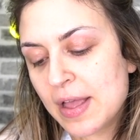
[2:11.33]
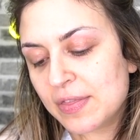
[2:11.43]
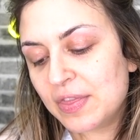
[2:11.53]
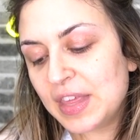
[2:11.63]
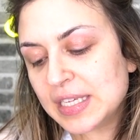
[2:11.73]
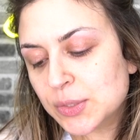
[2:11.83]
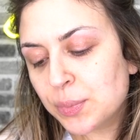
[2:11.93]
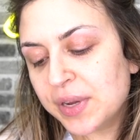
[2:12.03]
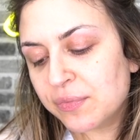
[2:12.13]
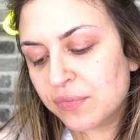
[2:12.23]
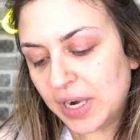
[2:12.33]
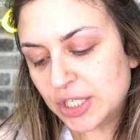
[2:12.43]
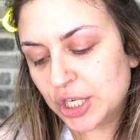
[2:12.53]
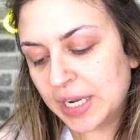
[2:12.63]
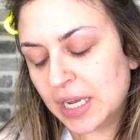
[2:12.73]
this
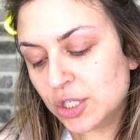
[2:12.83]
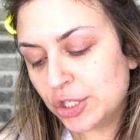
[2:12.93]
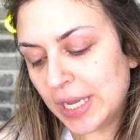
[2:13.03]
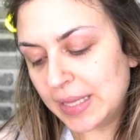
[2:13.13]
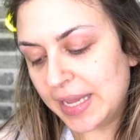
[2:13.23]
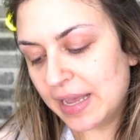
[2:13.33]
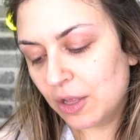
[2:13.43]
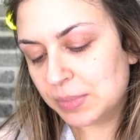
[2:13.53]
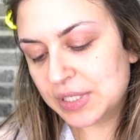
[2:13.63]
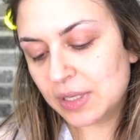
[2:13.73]
refreshing jelly helps